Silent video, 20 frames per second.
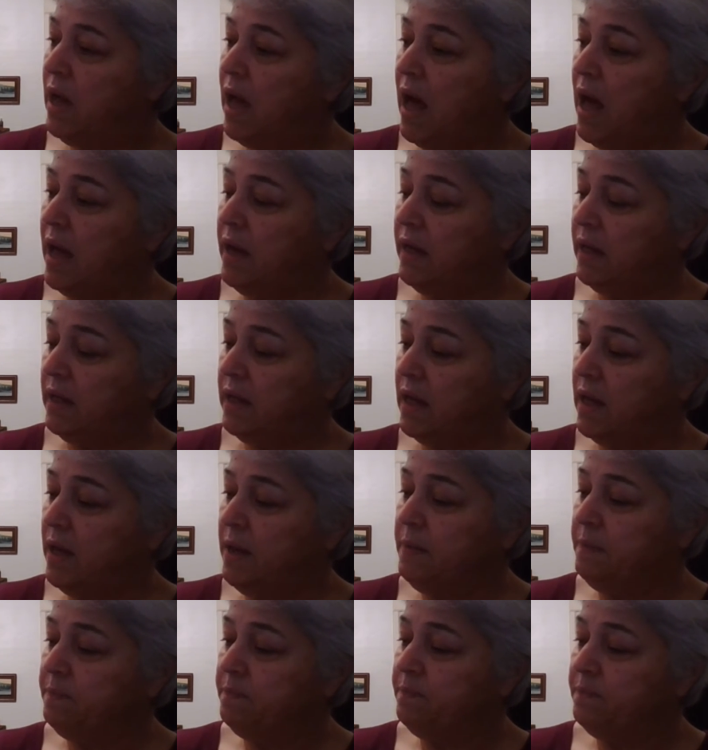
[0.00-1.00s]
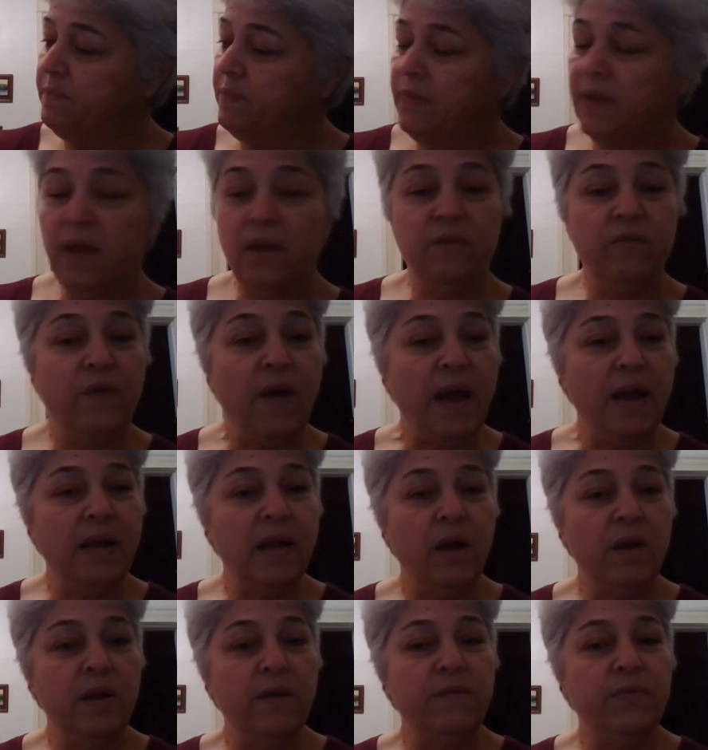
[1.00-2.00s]
Hanukkah, and find
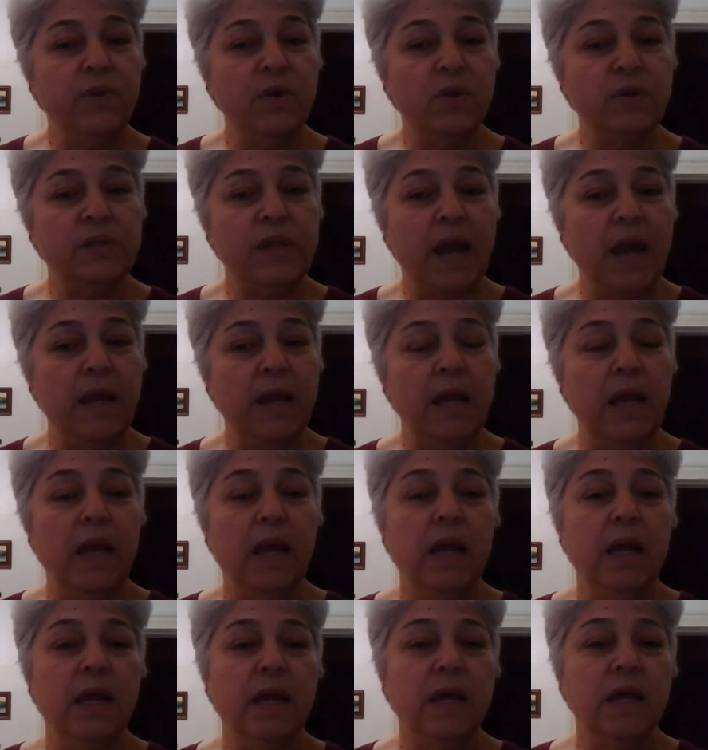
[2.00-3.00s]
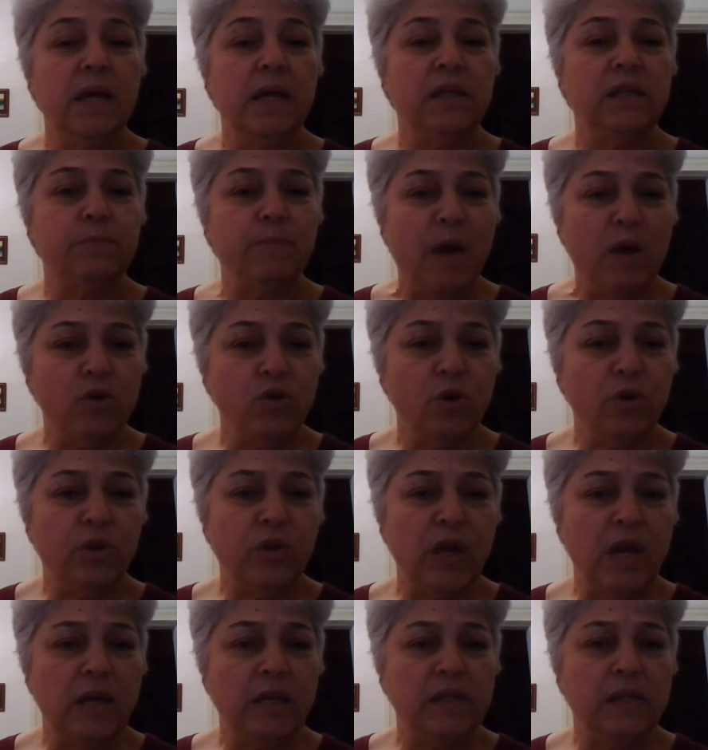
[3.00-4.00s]
out if there's any special
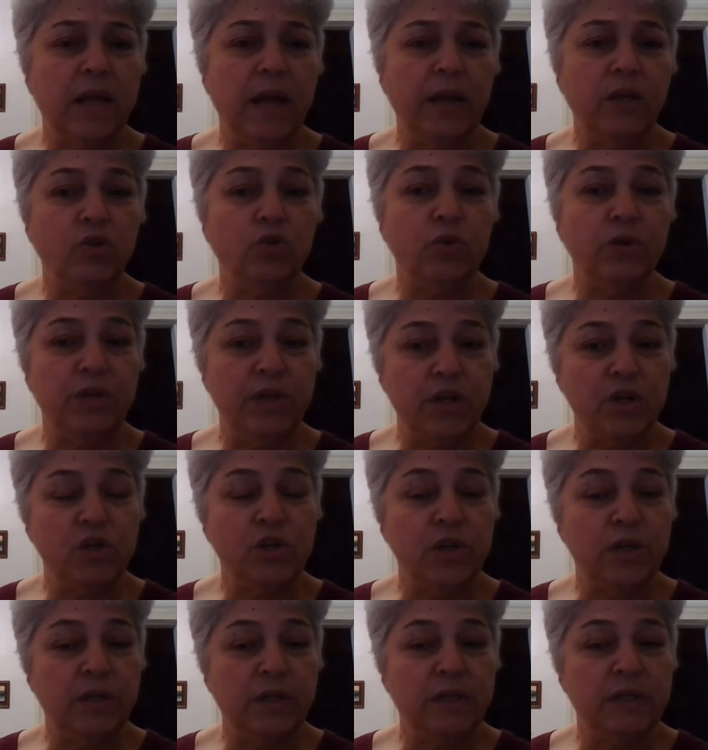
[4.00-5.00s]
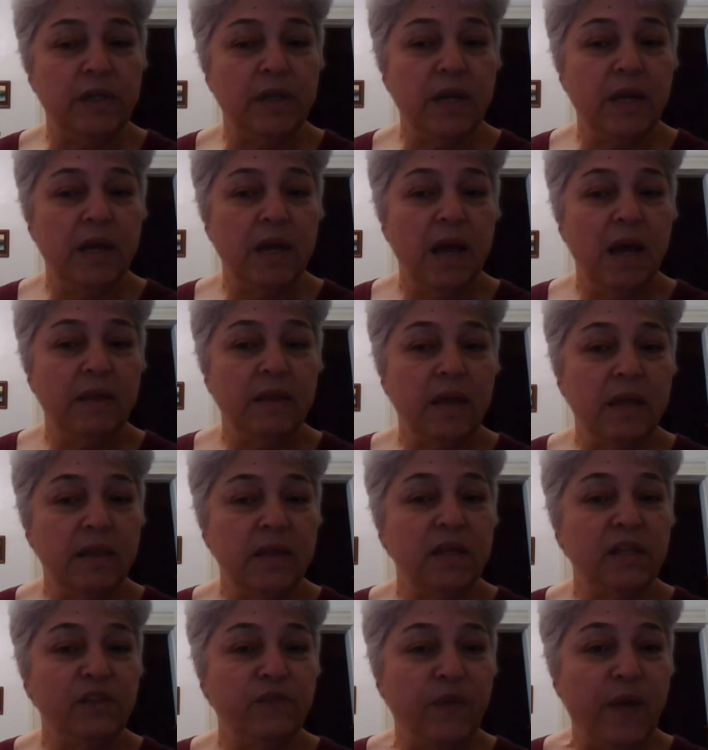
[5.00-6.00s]
things like traditions that
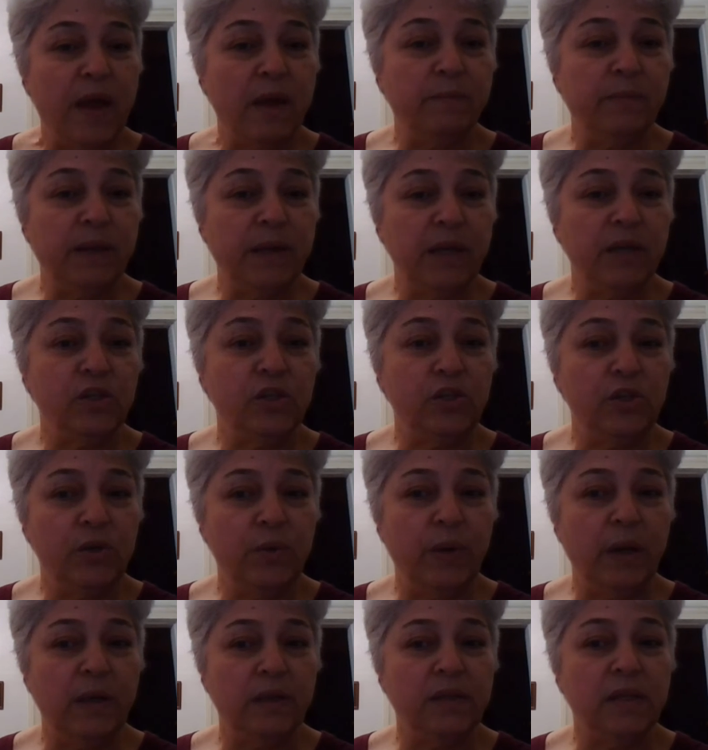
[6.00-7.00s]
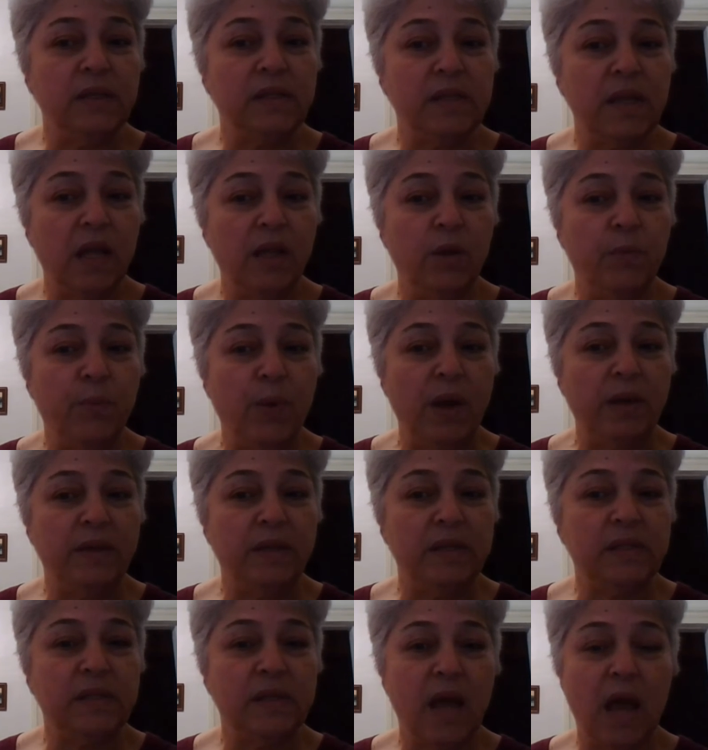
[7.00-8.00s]
this family is doing to celebrate
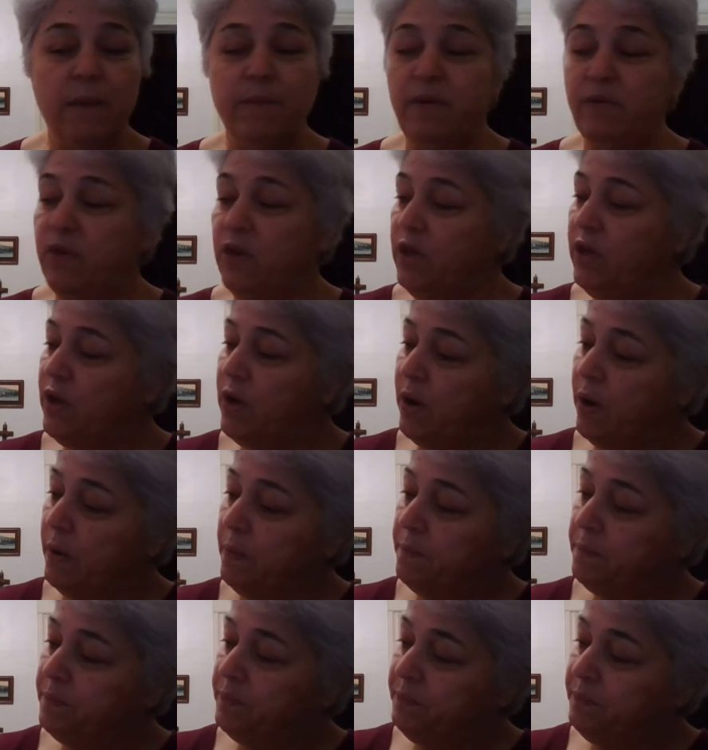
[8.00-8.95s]
this time of the year.